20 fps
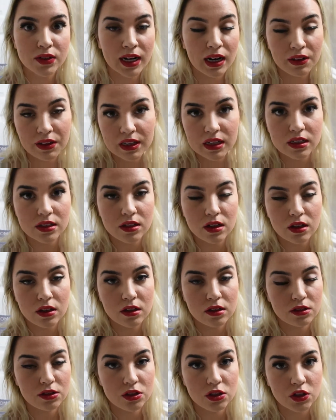now that it's
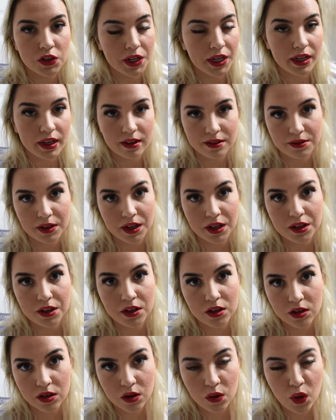all straight and ready to
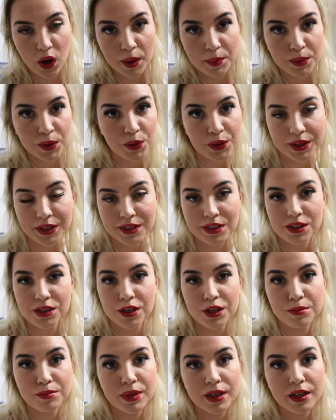go, I'm going to
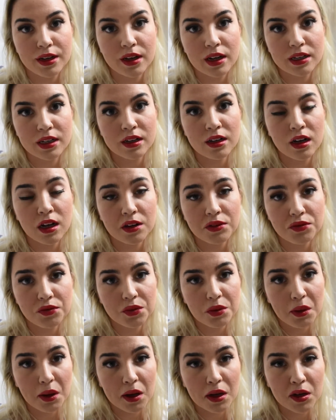start by cutting off
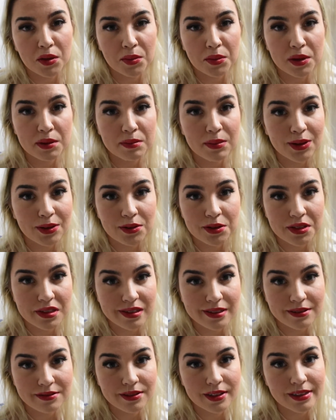
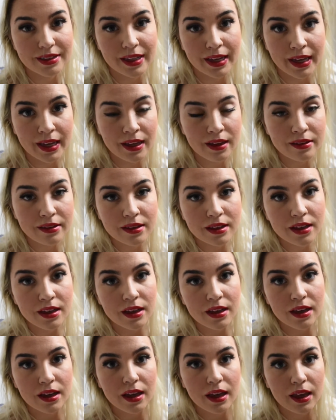most of the length.
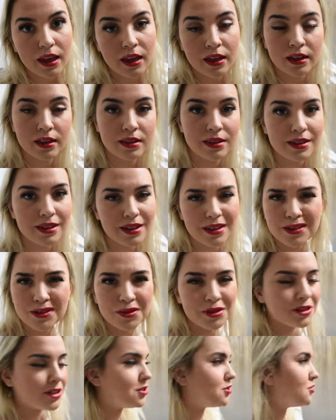And I don't want to